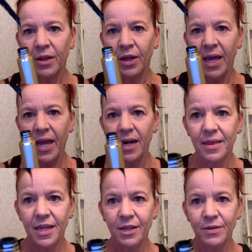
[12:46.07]
look at,
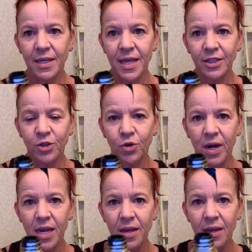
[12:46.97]
can you see that
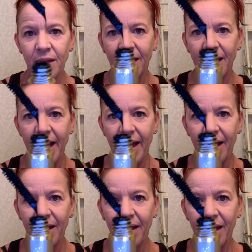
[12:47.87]
string? Yeah.
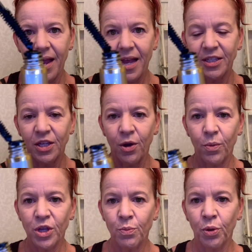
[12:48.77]
So
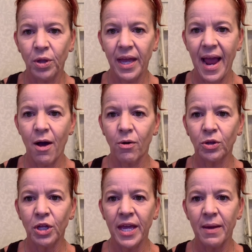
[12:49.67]
when you pull it
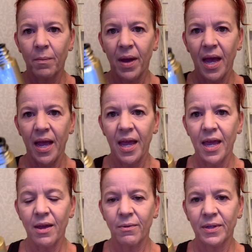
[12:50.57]
out, look at
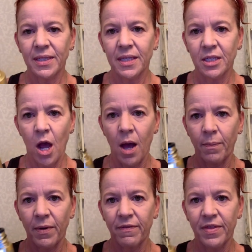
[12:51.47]
my, what's the
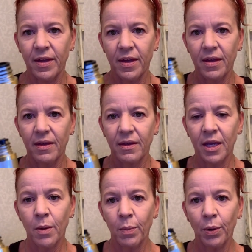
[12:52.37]
top of the
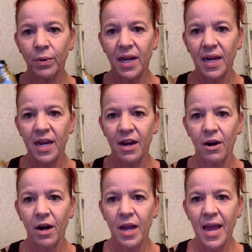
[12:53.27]
component
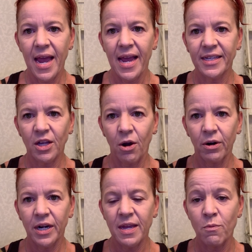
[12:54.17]
here? It's
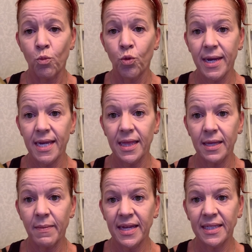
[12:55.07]
already
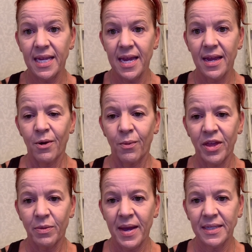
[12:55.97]
really messy
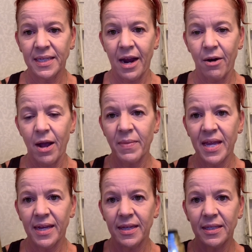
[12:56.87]
with mascara
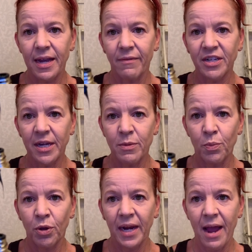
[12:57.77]
because every time you
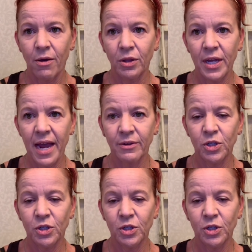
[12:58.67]
pull it out, look at how